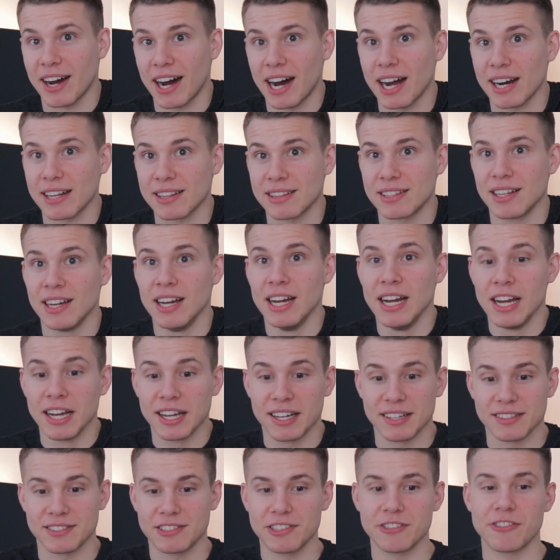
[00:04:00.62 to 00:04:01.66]
card,
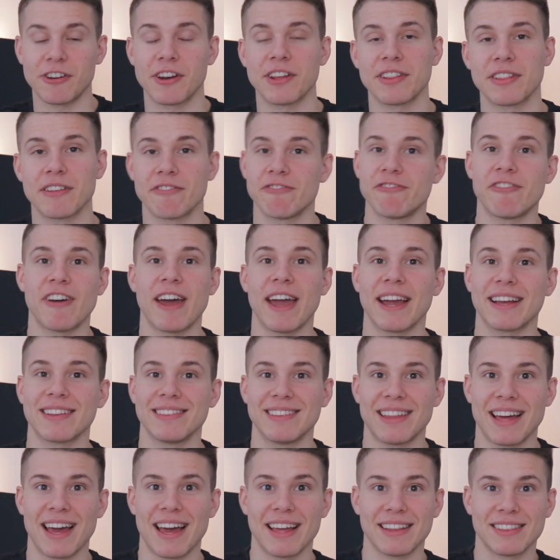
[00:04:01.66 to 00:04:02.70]
considering the
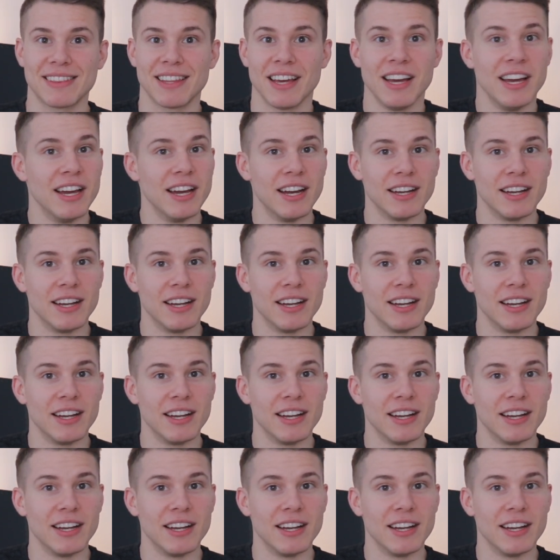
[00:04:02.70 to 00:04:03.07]
fact that